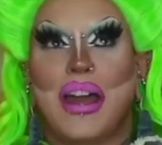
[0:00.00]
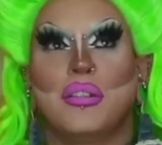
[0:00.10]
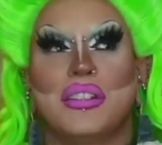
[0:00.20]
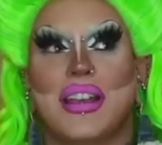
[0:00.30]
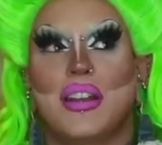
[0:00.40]

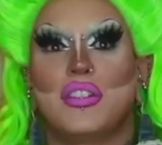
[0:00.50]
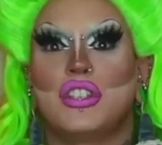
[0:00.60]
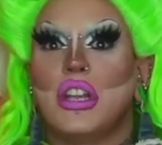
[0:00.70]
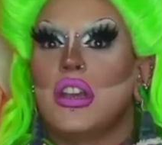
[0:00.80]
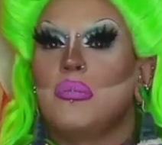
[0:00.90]
inside of a
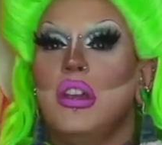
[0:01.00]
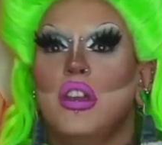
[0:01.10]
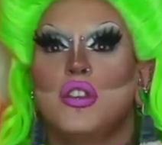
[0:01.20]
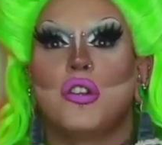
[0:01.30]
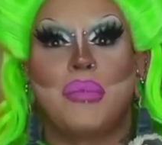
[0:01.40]
gym,
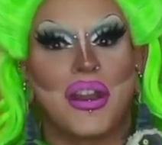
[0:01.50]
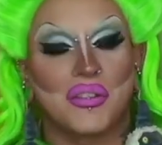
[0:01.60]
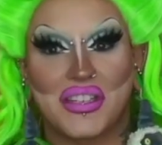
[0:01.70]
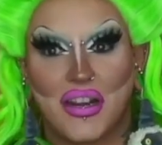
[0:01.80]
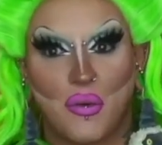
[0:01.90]
you can
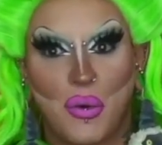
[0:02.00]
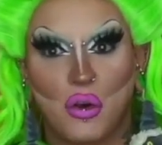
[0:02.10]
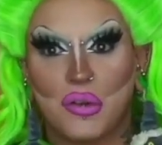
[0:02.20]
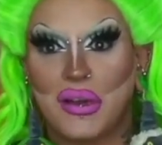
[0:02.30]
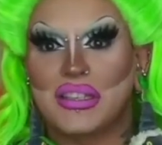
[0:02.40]
battle inside of a
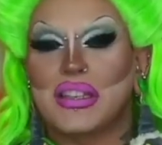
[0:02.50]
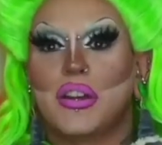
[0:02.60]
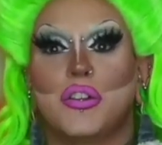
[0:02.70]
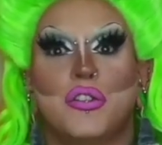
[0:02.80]
Pokemon Center, you